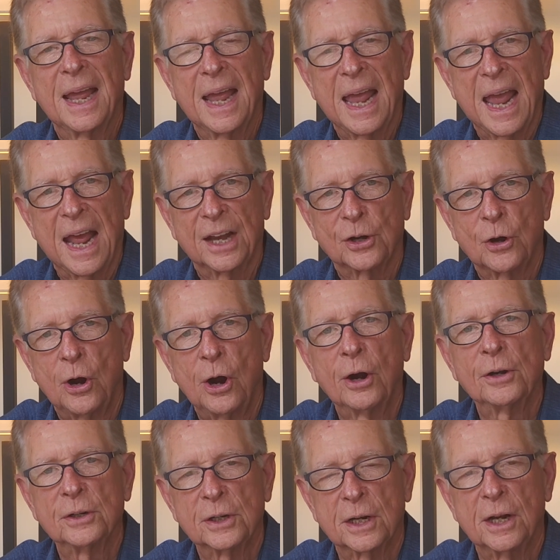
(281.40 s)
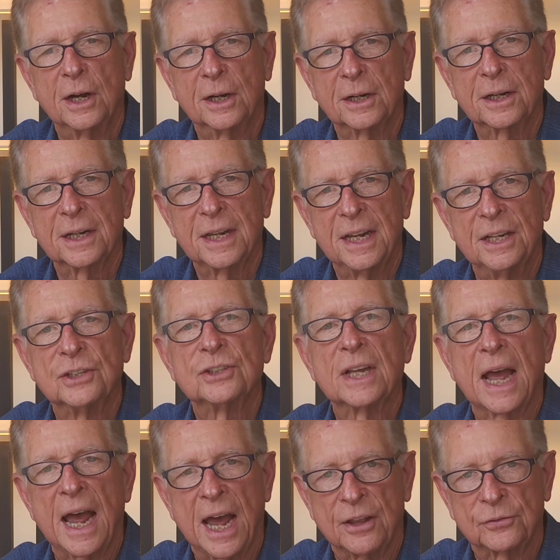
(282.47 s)
And hardened gunk is
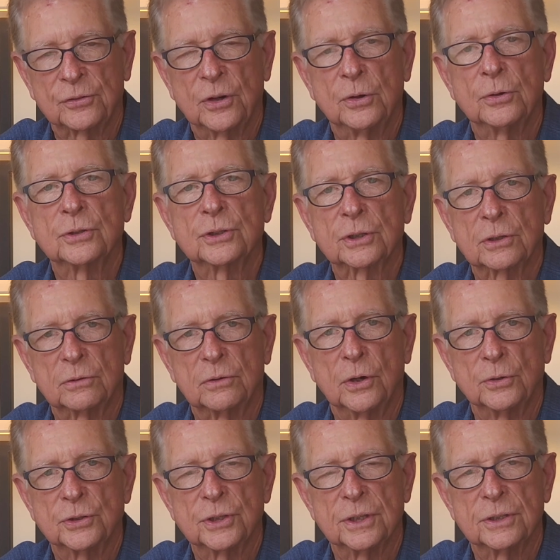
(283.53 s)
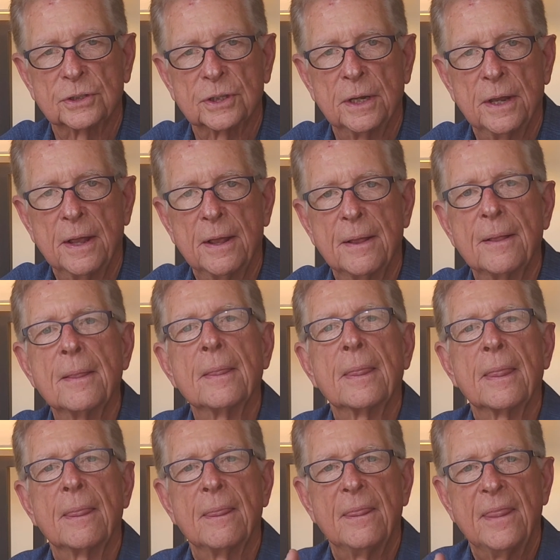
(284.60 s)
atherosclerosis.
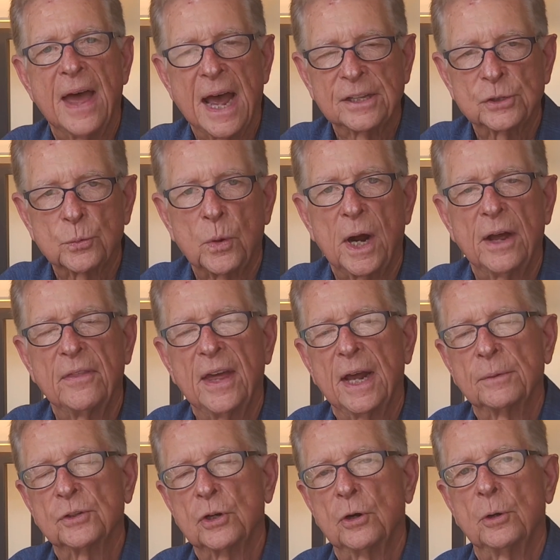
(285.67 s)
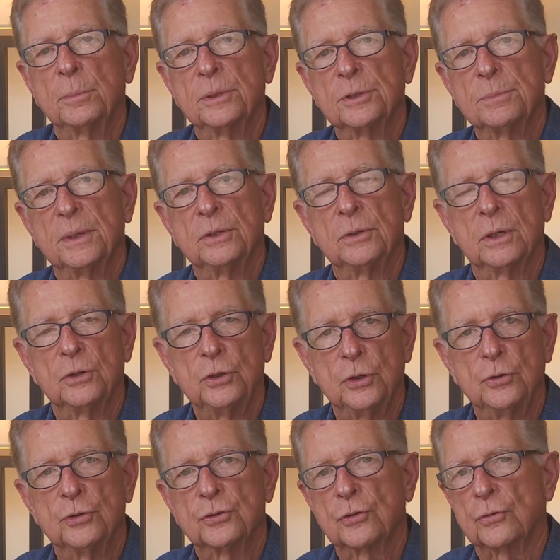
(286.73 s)
That's why that term has been
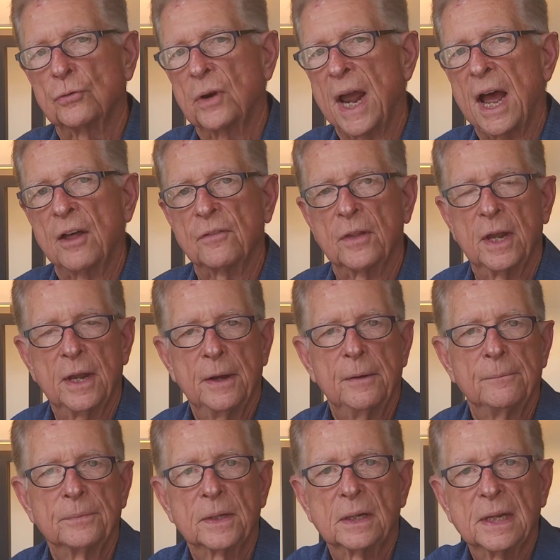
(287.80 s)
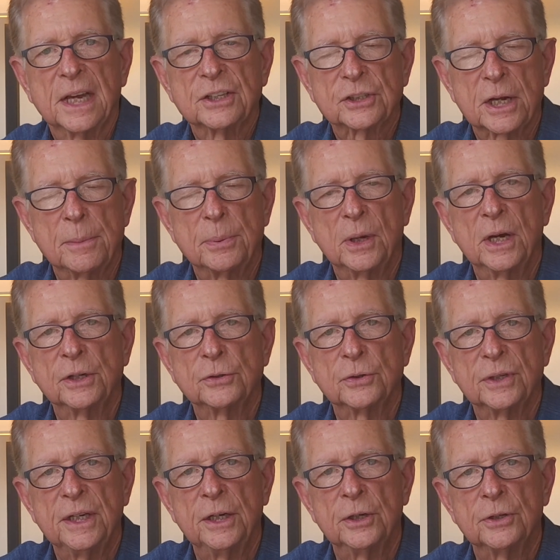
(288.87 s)
used throughout the last couple 100
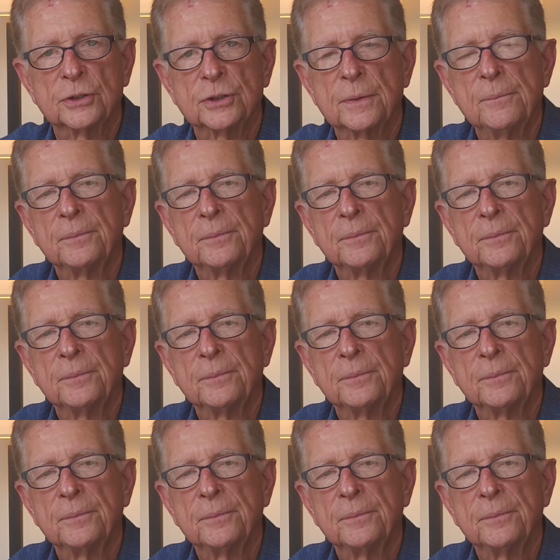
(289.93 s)
years.